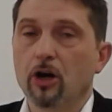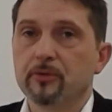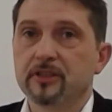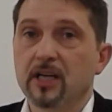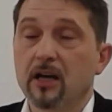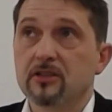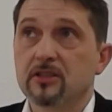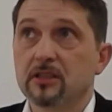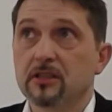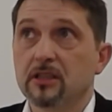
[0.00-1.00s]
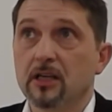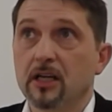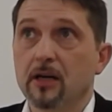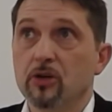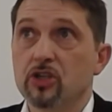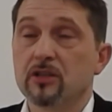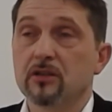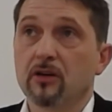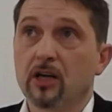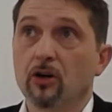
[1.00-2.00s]
carbon dioxide
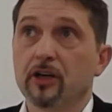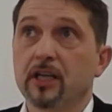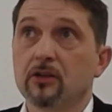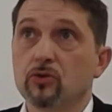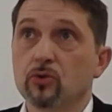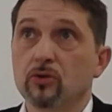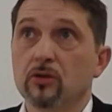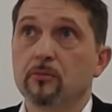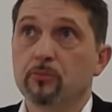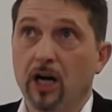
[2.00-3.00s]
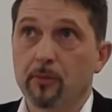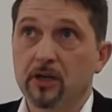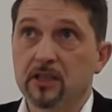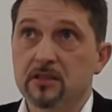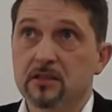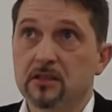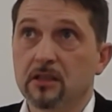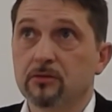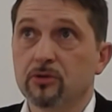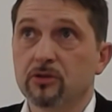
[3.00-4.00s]
emission regarding to primary
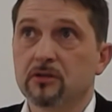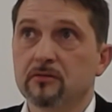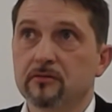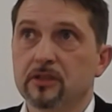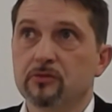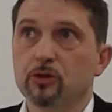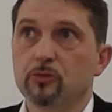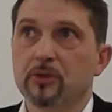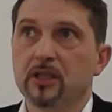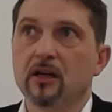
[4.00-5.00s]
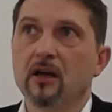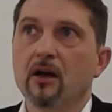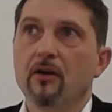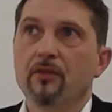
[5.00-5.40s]
steel route, which would be